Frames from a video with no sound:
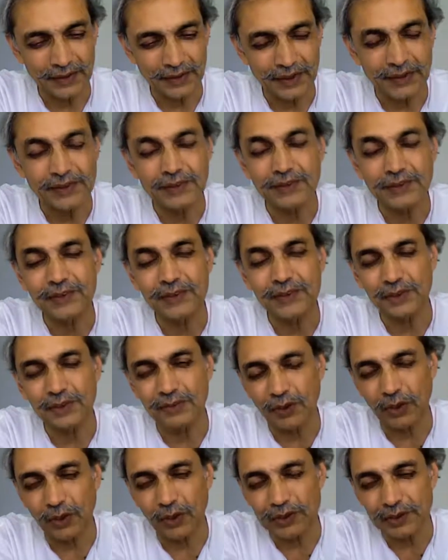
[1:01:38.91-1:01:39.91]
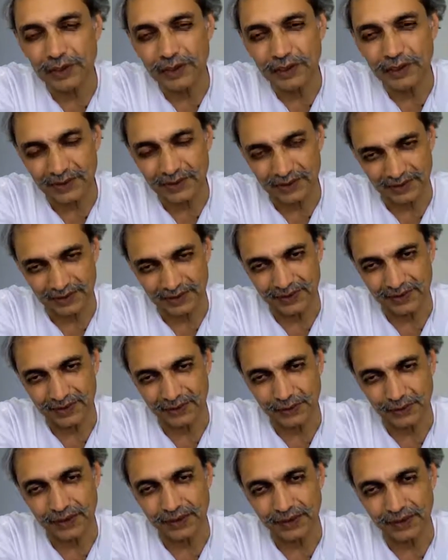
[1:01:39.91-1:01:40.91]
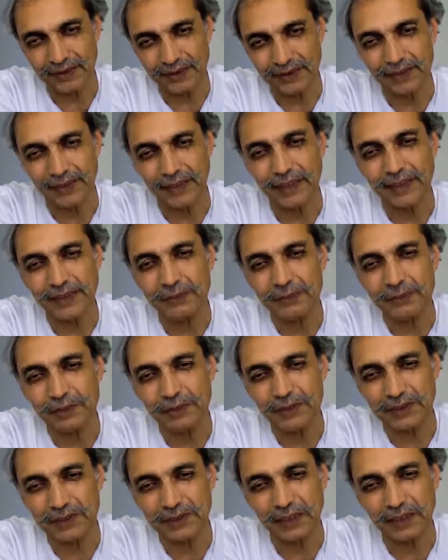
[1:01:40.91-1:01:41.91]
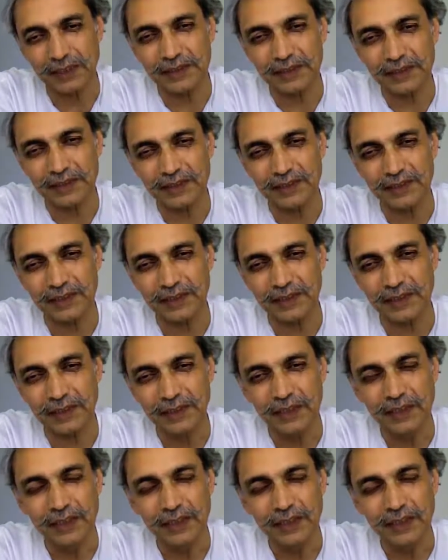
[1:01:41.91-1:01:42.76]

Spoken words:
Essence of All Religions, where Gnani Purush Dadashri